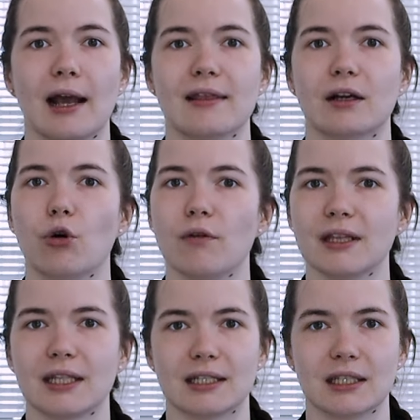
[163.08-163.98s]
as the
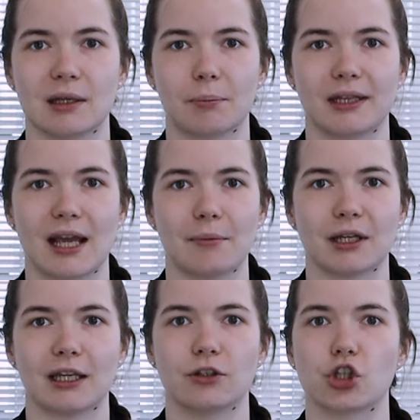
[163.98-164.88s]
COVID-19
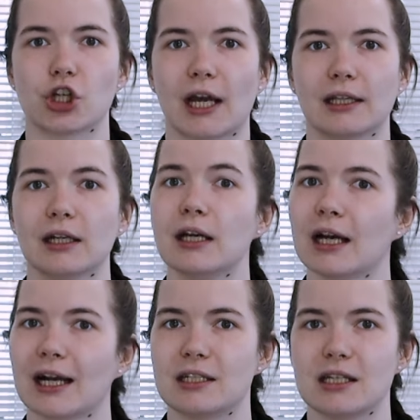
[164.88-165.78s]
epidemic in China
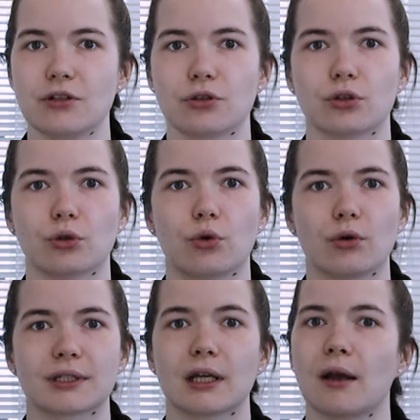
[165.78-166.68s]
continues to
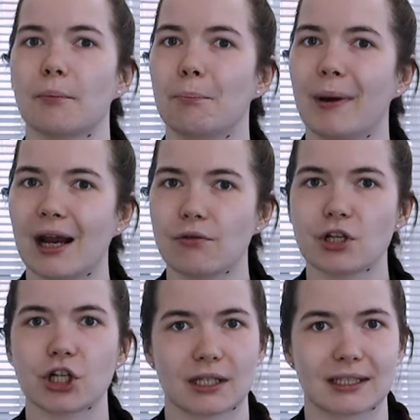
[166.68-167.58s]
cause
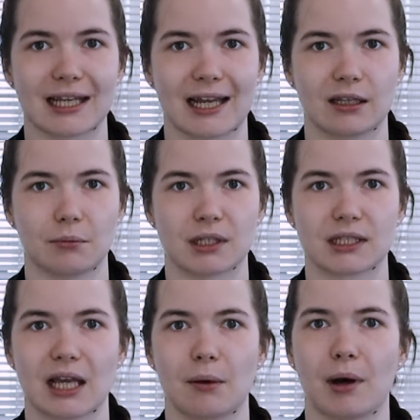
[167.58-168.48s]
bearish
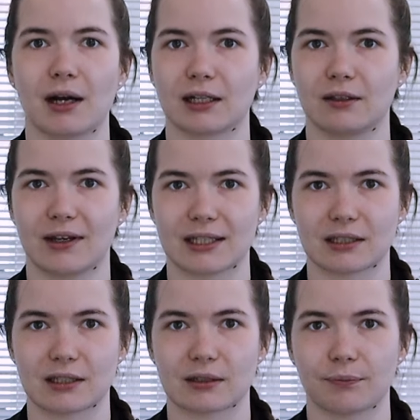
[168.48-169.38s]
sentiments among
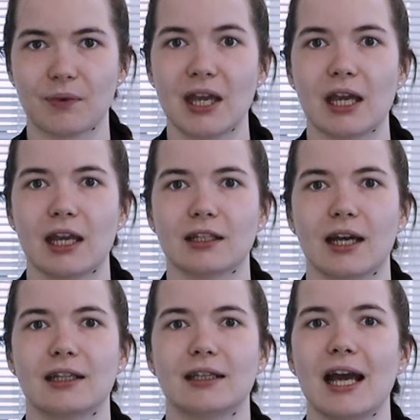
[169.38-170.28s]
investors. It
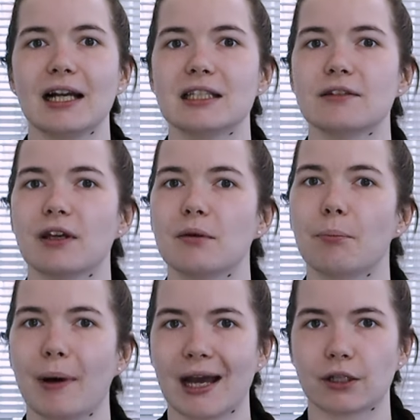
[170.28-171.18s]
had a negative
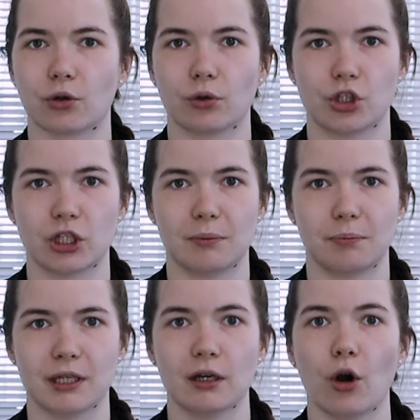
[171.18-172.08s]
impact on
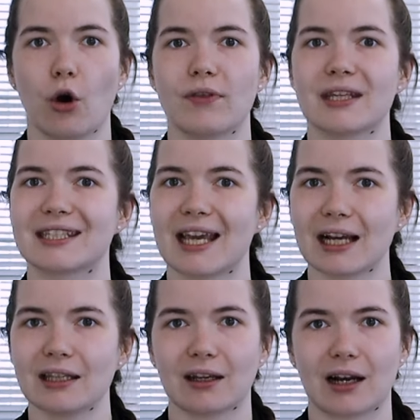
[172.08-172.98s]
GDP of the
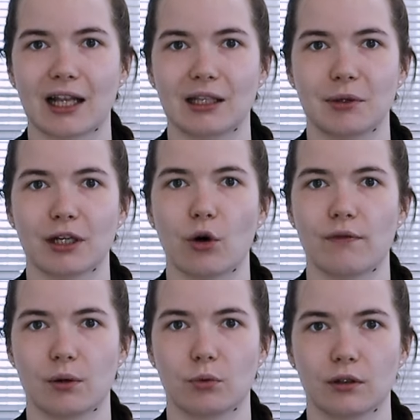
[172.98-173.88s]
second economy
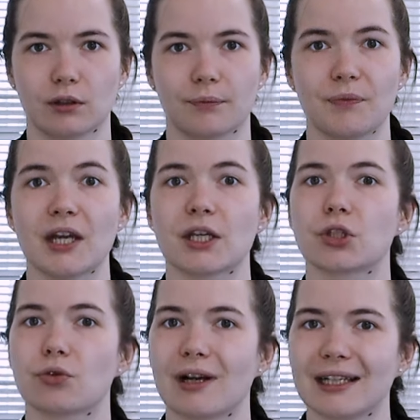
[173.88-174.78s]
of the world,
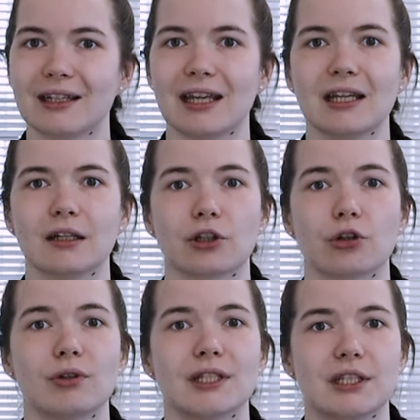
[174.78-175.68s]
threatening
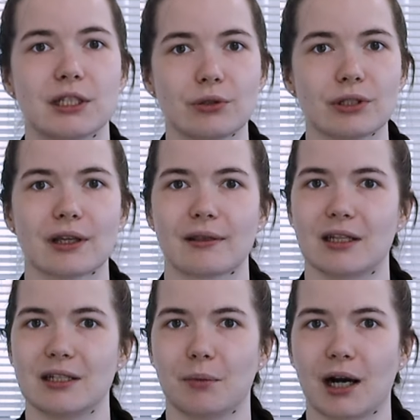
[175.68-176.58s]
to reduce
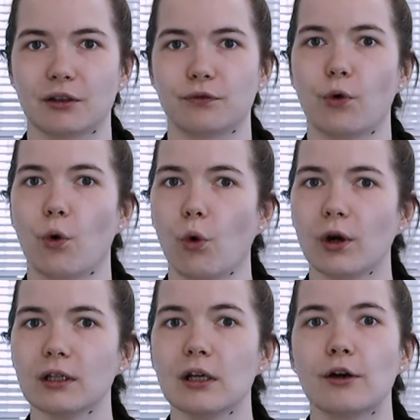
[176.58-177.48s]
the demand for
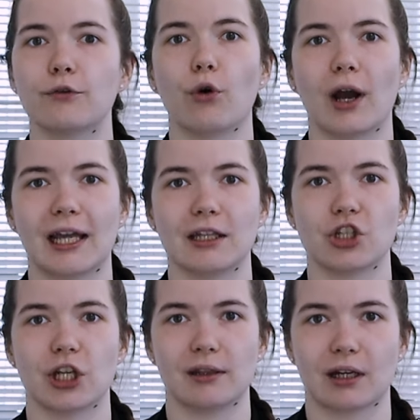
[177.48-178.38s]
oil for
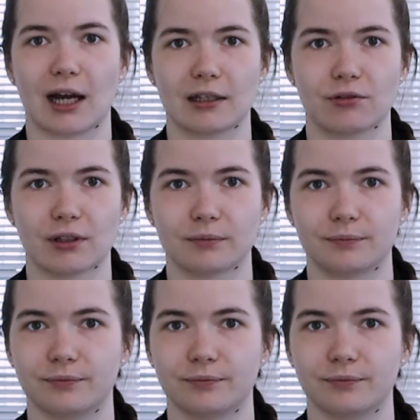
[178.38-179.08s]
energy in the country.